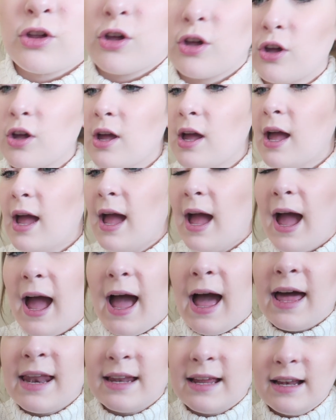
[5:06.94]
to show you.
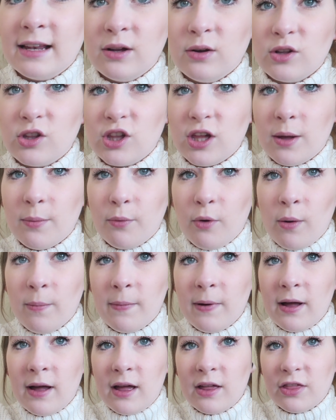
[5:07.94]
And a little chip
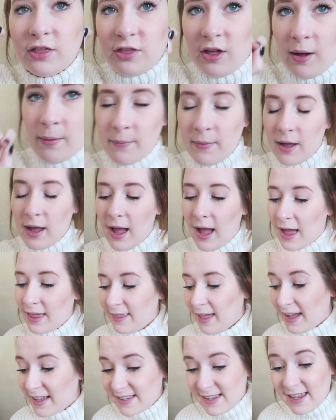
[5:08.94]
on my thumb,
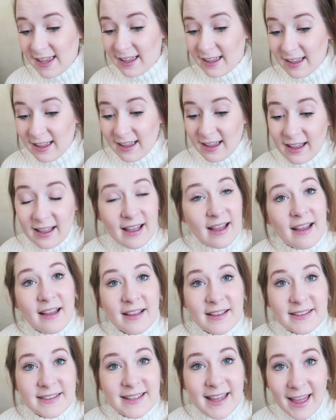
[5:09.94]
and that is it.
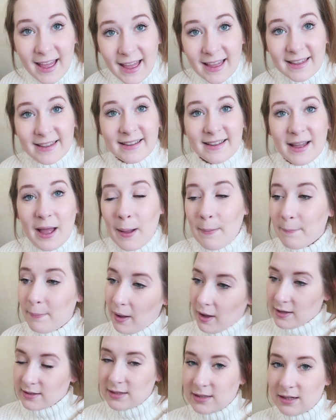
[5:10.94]
Yay!
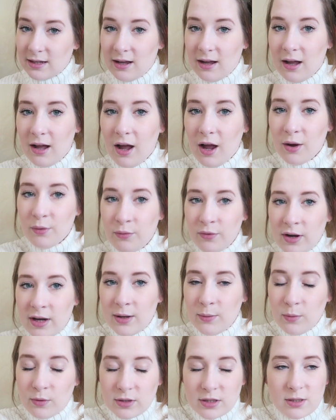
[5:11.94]
But I
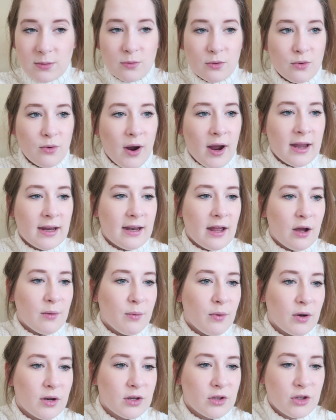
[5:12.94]
really want some grey
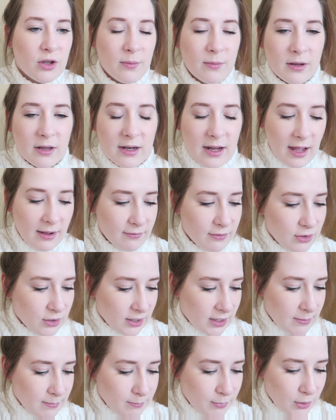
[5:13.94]
nail polish. I'm going to have a
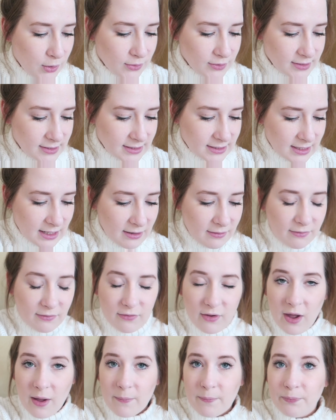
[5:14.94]
look in Boots to see
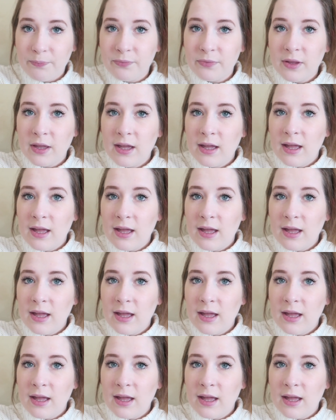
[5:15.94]
if um,